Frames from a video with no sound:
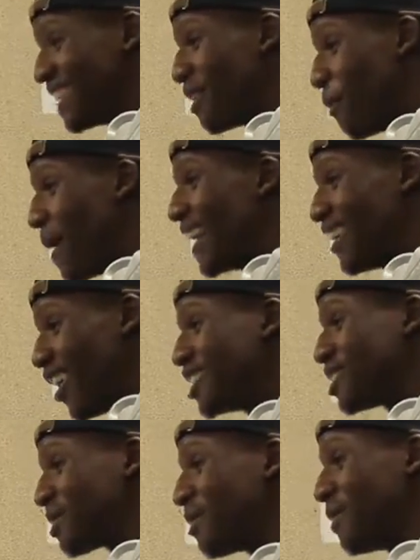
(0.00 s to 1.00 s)
in the white
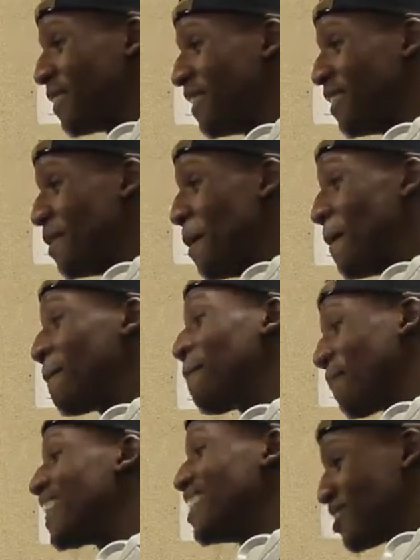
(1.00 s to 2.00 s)
honcho.
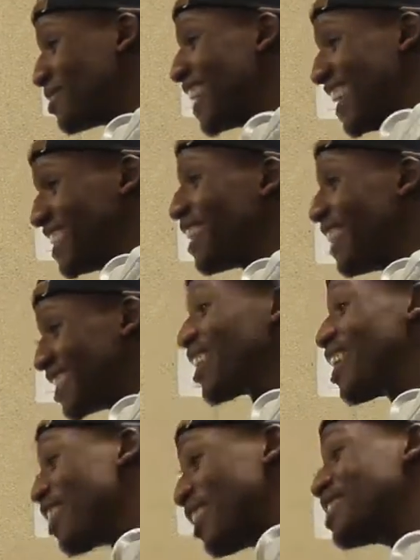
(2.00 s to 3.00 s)
So Nigeria's
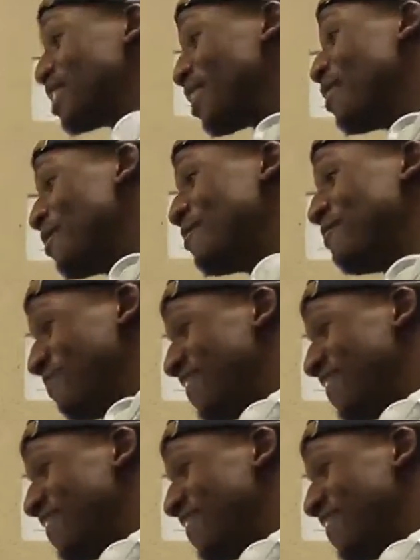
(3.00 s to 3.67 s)
looking good to you?